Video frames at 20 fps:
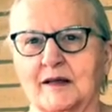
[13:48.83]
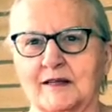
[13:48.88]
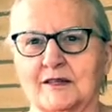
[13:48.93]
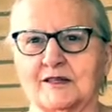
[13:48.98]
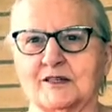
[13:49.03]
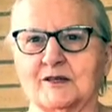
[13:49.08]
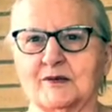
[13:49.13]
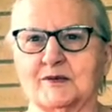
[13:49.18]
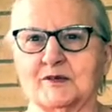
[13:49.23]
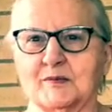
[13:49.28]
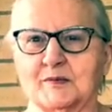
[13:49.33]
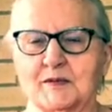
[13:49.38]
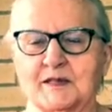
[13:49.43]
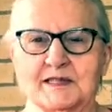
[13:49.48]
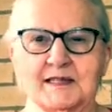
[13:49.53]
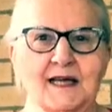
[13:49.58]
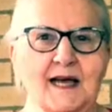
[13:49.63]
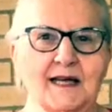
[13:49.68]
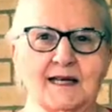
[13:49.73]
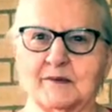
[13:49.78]
And she was
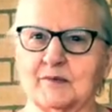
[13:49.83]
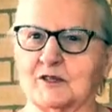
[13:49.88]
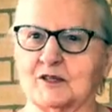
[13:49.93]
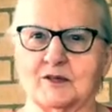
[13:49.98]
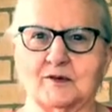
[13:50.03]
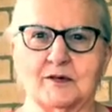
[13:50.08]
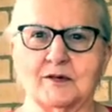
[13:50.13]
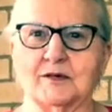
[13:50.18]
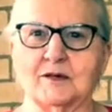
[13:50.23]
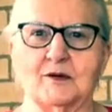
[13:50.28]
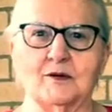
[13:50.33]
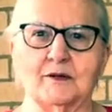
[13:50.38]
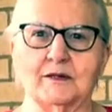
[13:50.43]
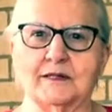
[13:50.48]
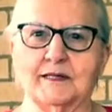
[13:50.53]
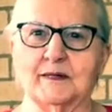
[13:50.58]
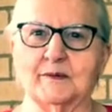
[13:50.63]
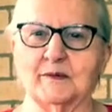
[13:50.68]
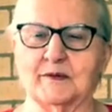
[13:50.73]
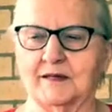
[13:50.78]
beside him, and she wasn't holding
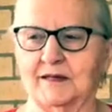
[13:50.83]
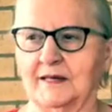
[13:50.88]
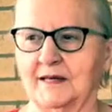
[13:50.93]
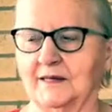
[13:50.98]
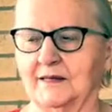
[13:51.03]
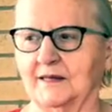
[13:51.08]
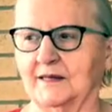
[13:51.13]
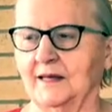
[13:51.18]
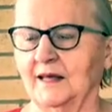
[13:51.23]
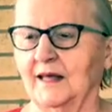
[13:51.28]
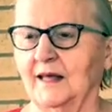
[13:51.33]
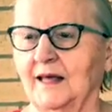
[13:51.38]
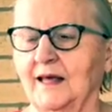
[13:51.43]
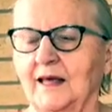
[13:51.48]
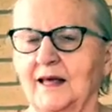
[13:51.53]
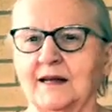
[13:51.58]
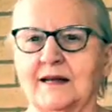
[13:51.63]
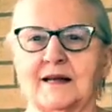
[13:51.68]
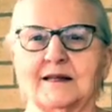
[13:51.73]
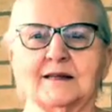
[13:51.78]
him or nothing.
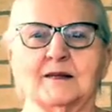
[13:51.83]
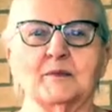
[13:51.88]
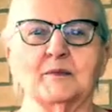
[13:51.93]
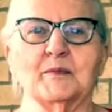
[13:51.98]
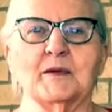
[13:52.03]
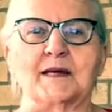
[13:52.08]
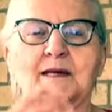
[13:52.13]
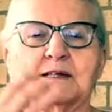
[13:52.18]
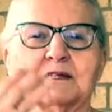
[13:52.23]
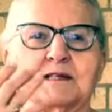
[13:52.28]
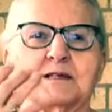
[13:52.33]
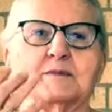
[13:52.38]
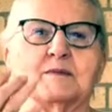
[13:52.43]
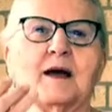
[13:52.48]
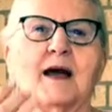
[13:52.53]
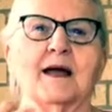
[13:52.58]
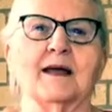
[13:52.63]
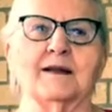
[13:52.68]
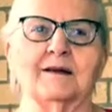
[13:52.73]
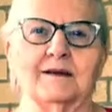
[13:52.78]
And he had the biggest
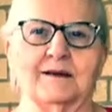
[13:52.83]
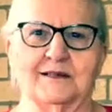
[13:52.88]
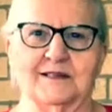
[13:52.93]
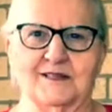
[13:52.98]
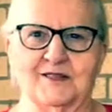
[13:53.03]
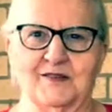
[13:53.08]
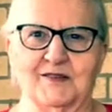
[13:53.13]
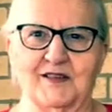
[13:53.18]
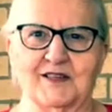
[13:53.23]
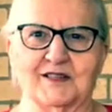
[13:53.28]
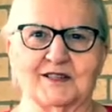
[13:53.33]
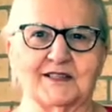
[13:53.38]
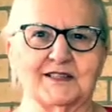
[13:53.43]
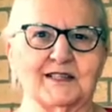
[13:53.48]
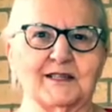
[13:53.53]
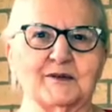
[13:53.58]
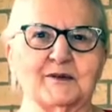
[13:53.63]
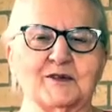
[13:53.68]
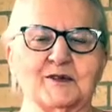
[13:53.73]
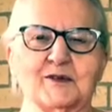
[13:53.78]
smile on his face because
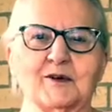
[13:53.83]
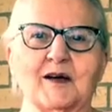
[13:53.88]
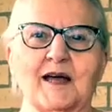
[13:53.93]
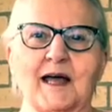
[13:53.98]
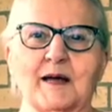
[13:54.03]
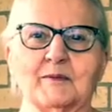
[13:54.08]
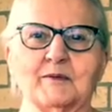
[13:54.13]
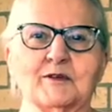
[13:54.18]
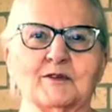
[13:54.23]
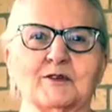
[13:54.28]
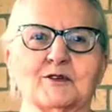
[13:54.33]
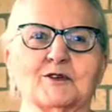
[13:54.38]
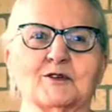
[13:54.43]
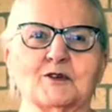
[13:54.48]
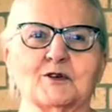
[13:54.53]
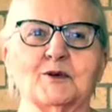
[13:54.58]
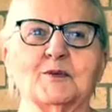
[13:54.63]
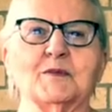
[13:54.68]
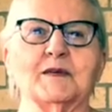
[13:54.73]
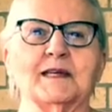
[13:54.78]
he was so happy to
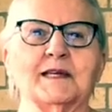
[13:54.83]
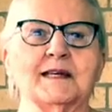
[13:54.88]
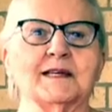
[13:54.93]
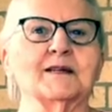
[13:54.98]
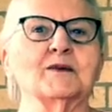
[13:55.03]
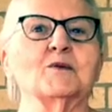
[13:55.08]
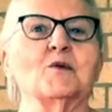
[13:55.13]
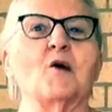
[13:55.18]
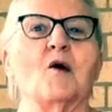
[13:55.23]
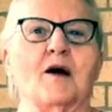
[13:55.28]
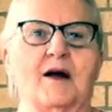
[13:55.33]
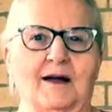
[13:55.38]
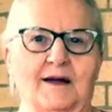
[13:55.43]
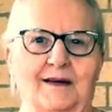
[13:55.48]
show me he could walk.